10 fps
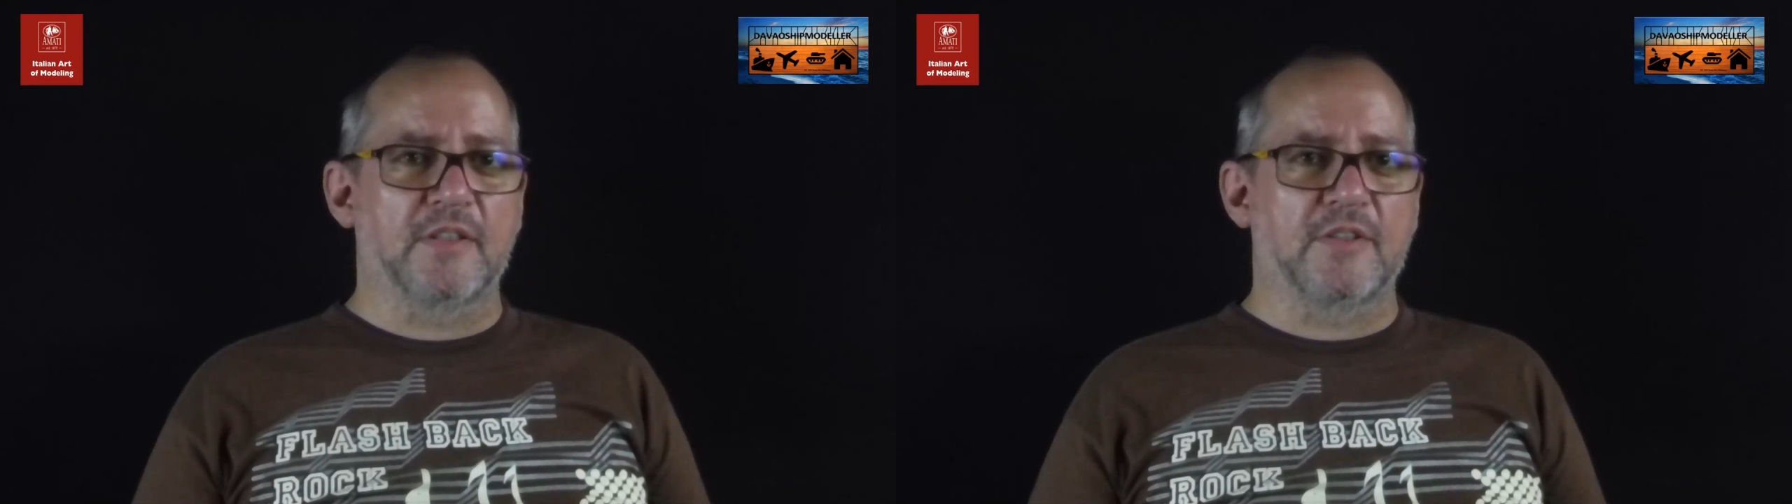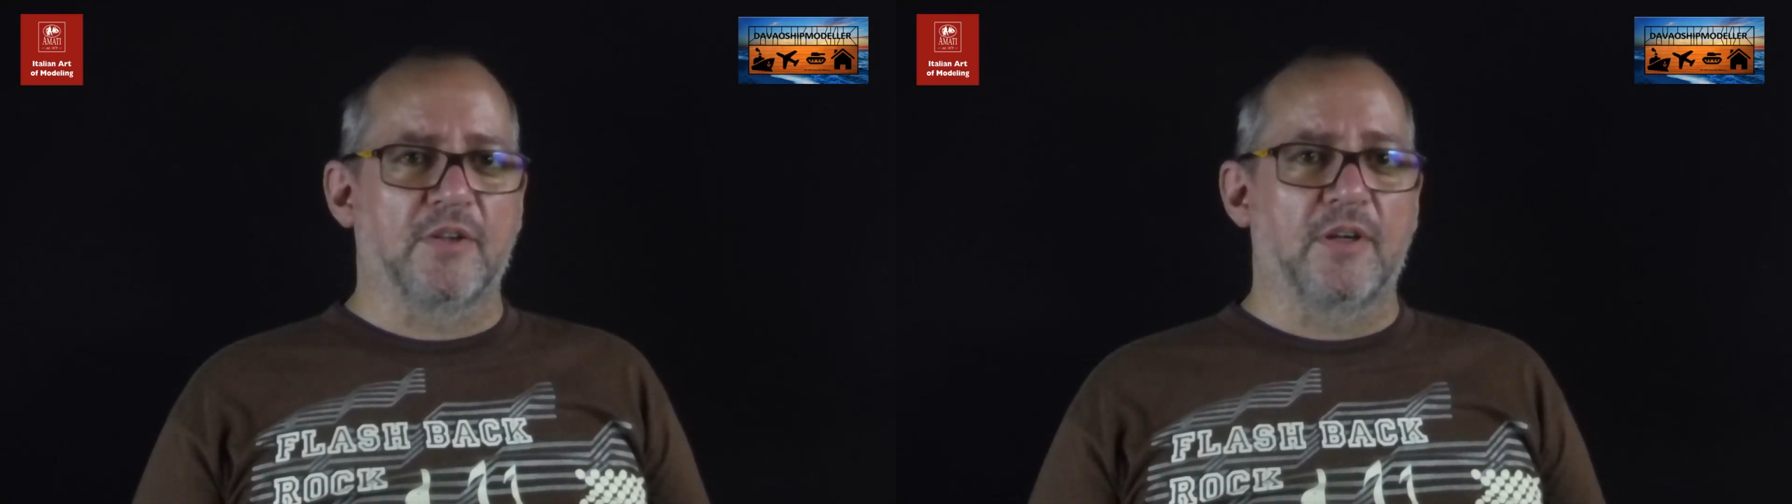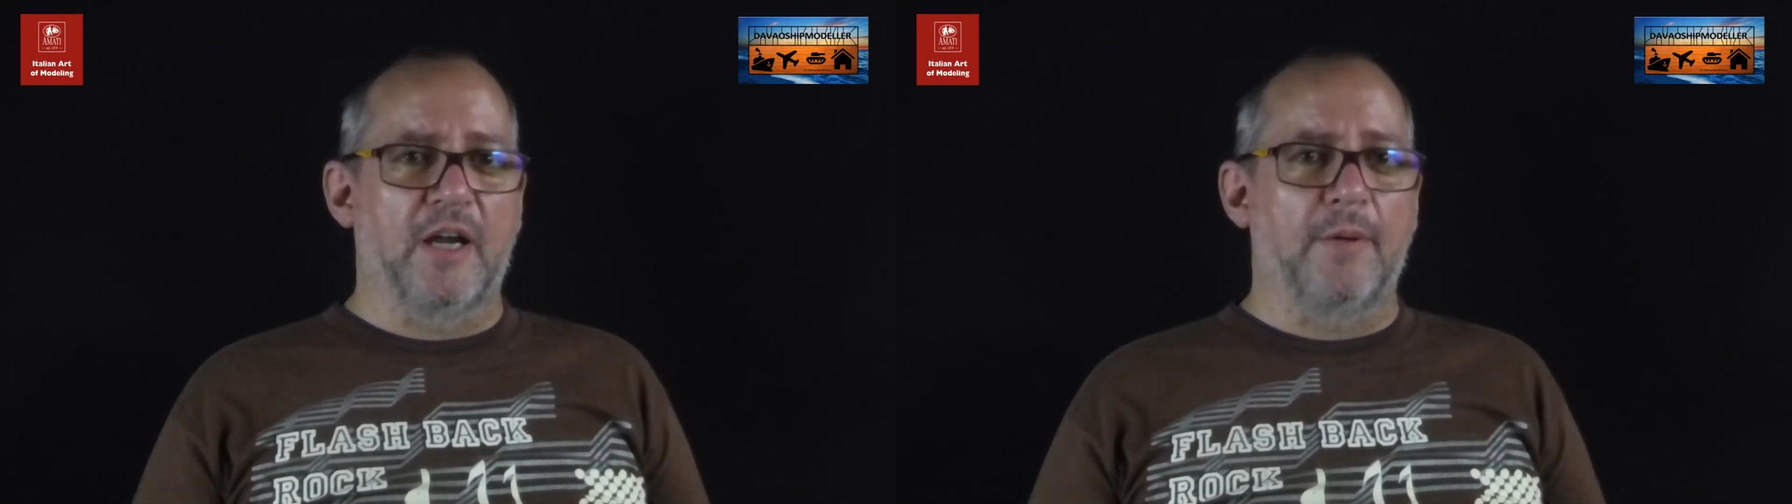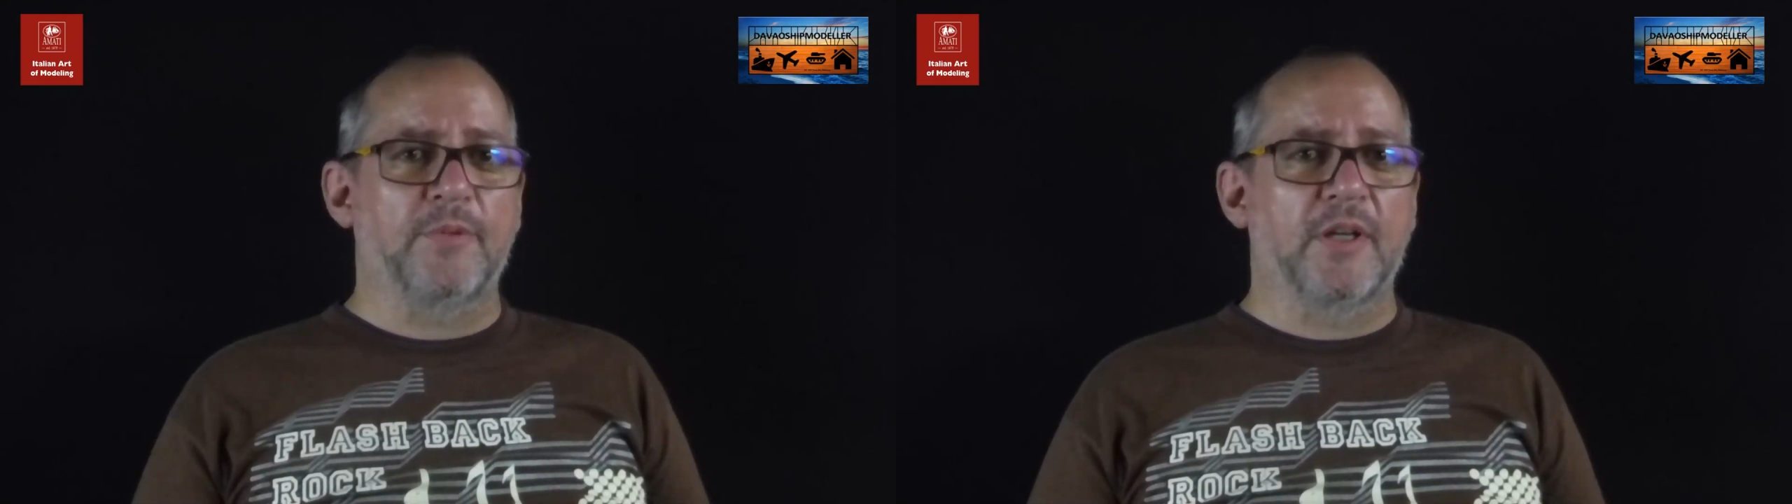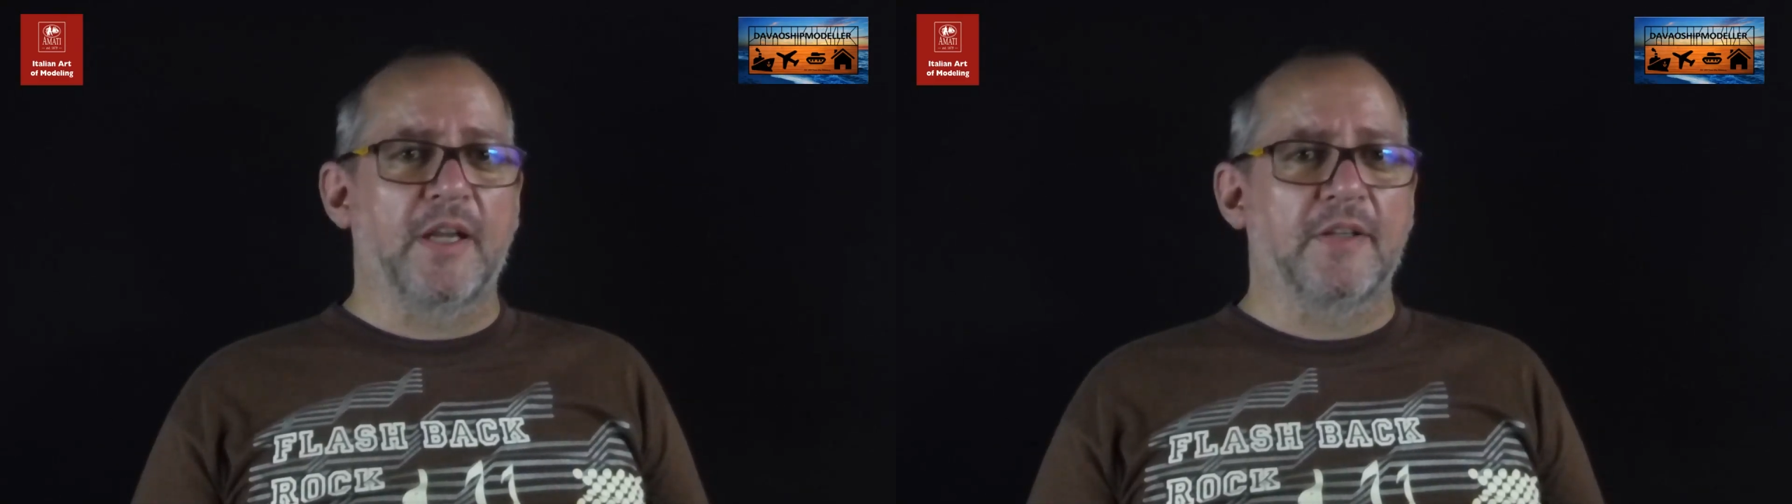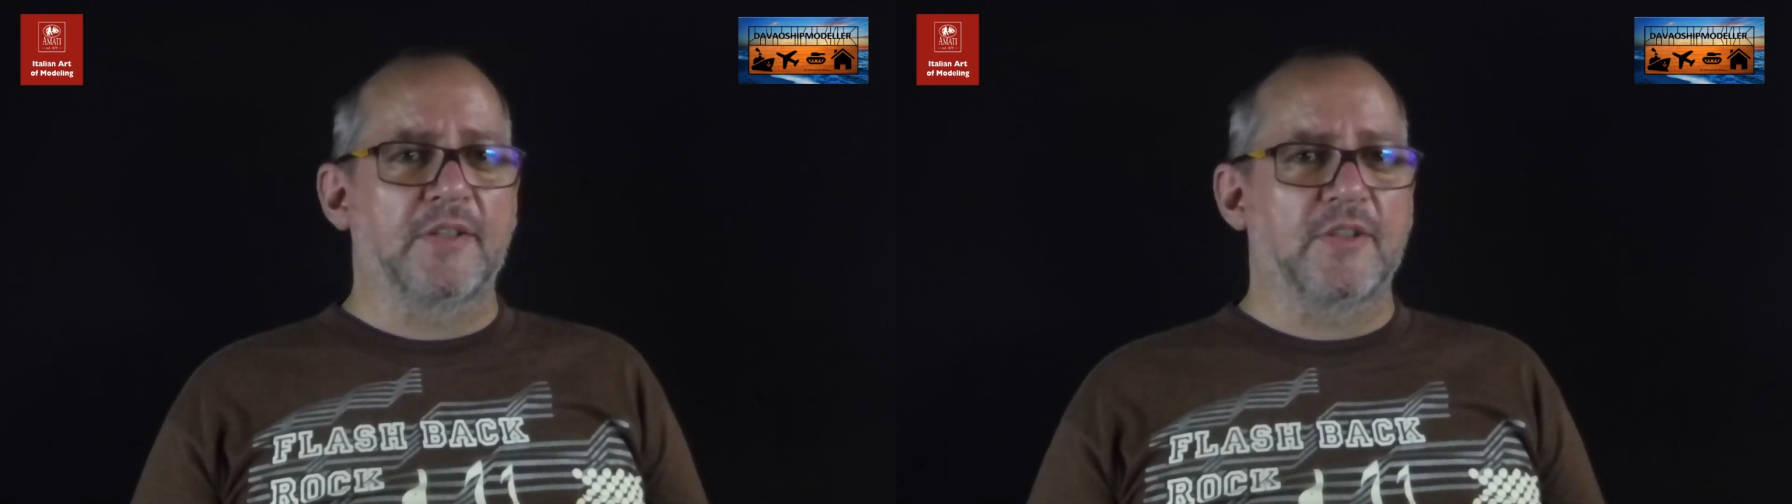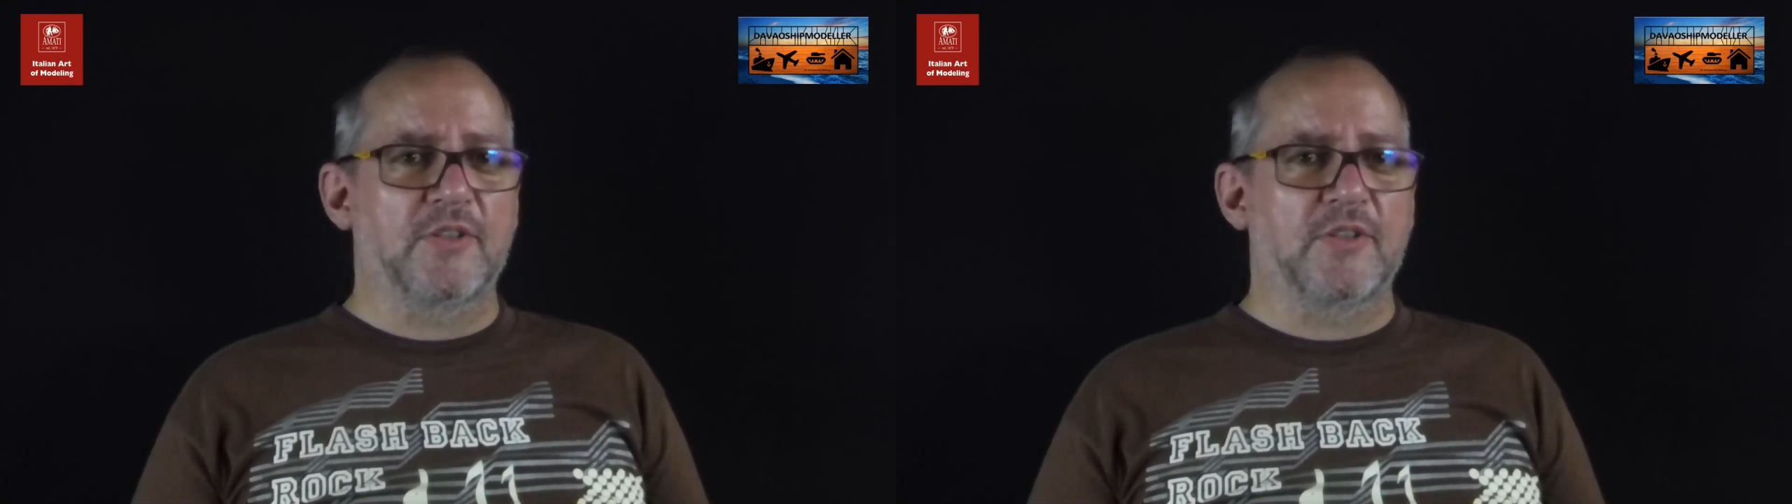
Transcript: So, up to then,